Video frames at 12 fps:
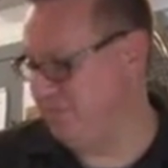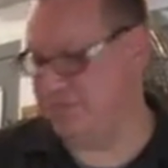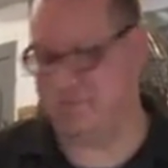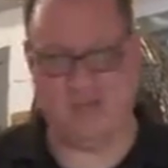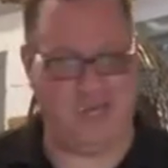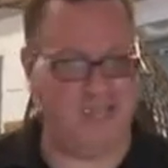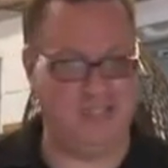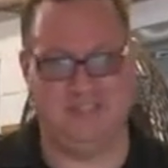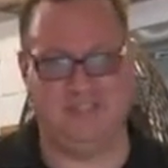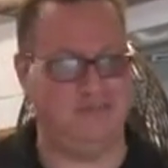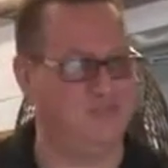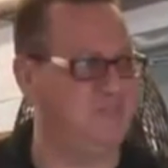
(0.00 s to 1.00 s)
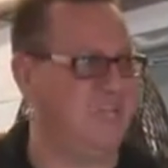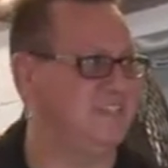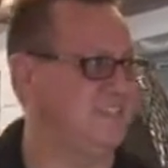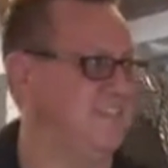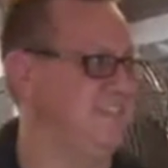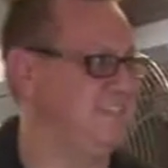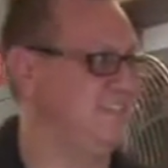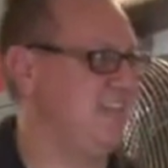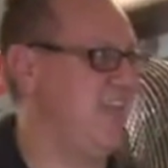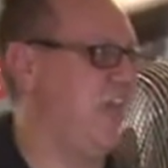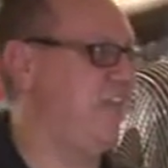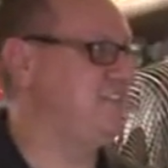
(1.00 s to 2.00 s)
Zip ties 10 cents.
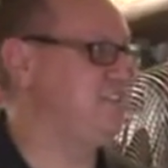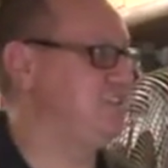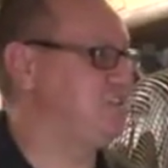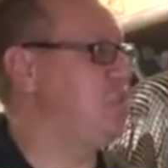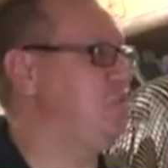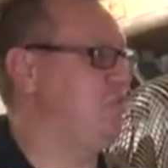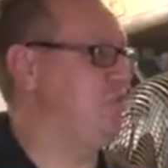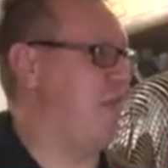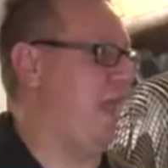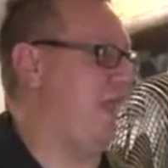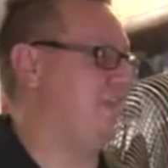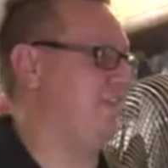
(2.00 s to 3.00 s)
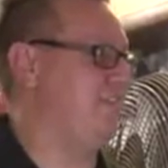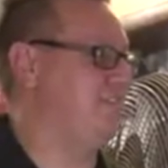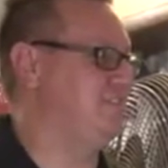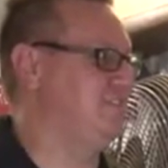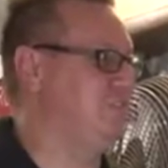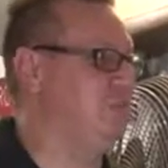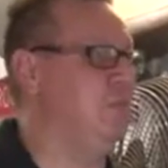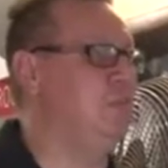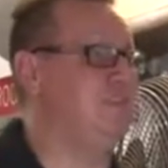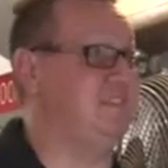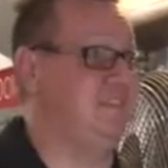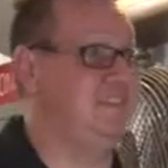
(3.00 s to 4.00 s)
So do the math. So you're at
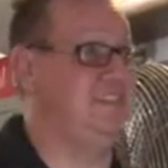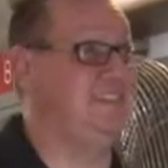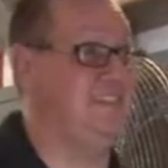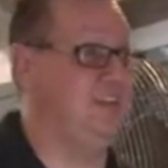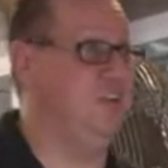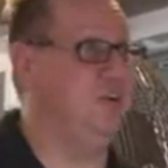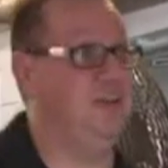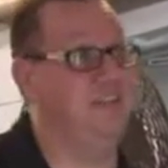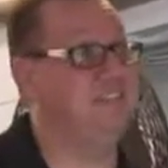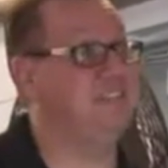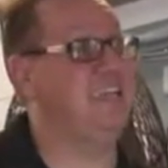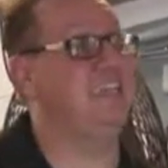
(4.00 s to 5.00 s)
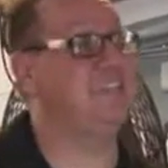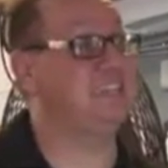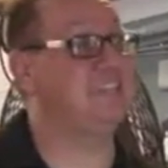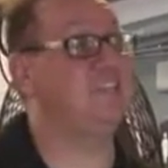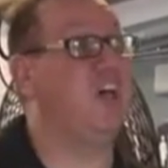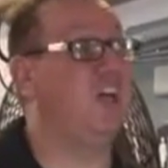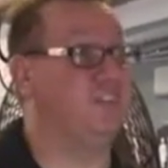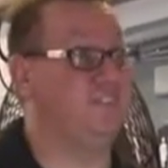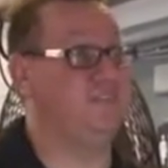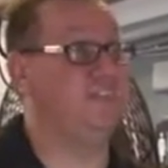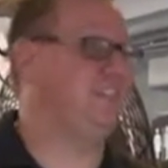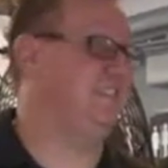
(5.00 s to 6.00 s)
$6.50
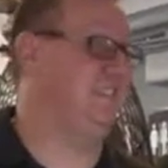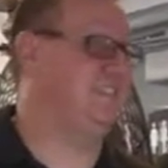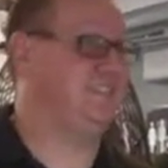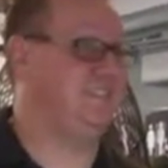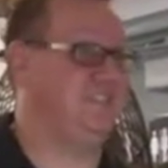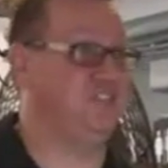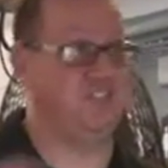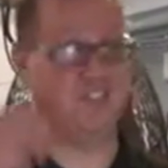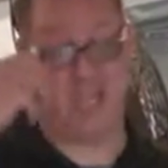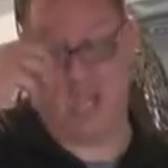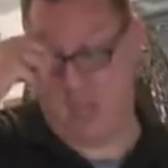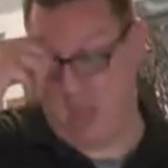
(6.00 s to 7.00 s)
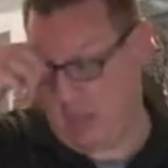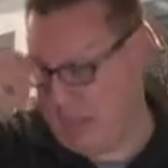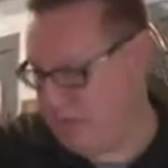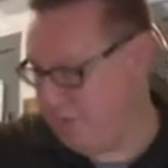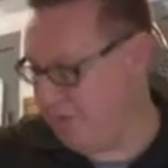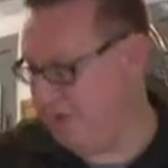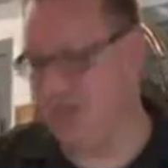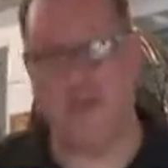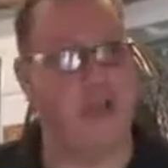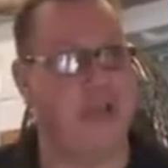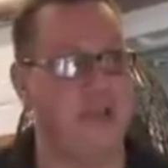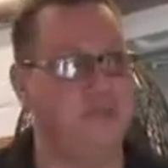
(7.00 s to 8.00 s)
essentially per
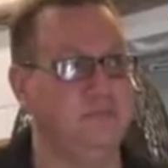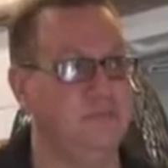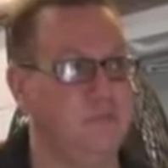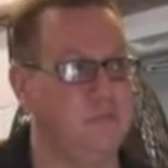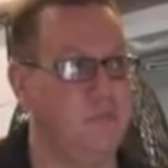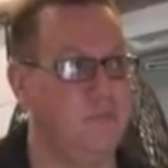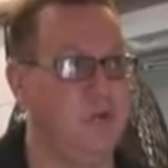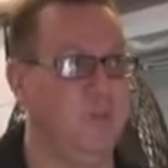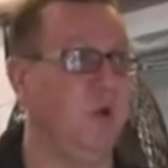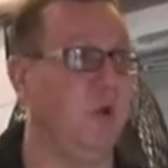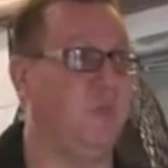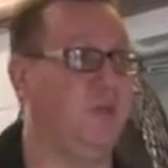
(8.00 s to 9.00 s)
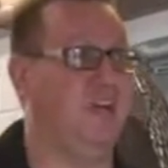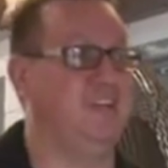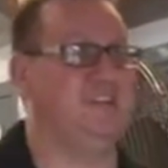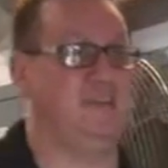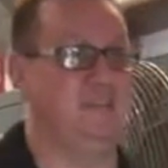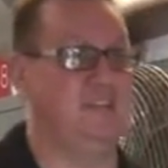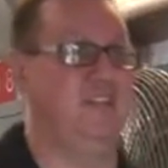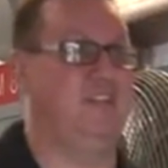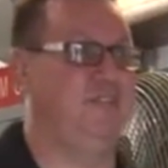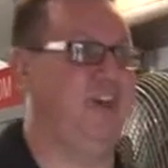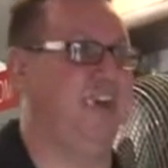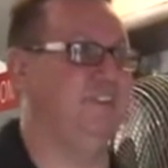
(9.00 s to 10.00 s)
unit. Now multiply it times
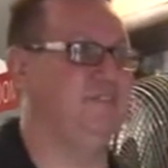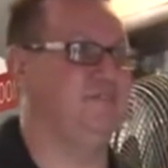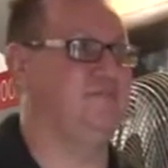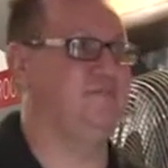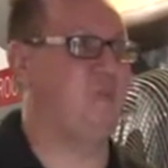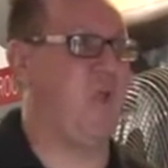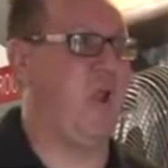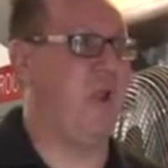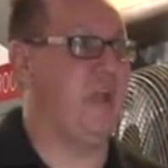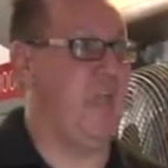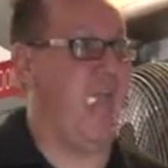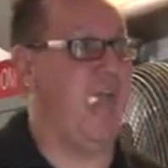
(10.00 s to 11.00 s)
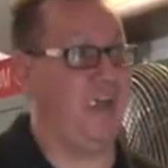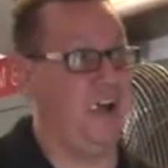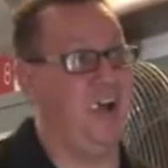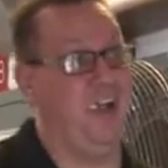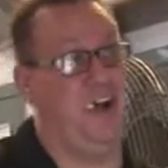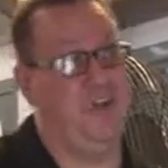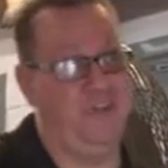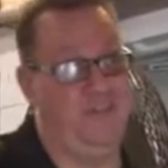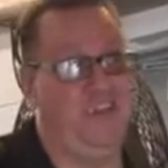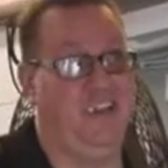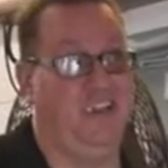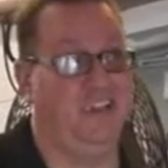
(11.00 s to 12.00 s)
75. Add on $150,
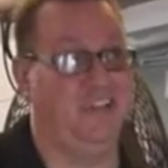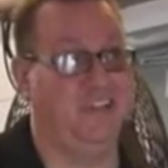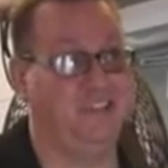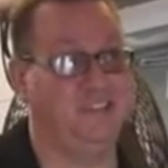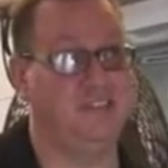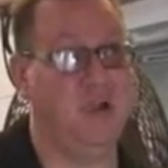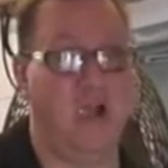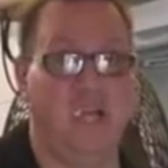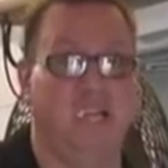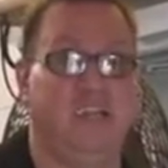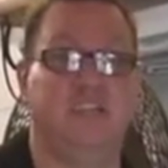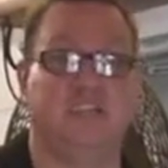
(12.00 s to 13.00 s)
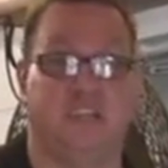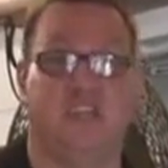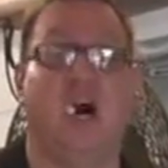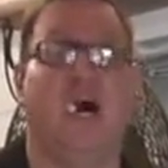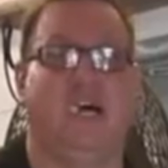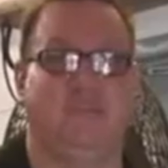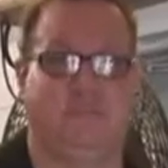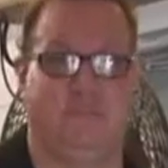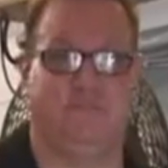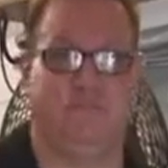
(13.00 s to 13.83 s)
and there's your cost.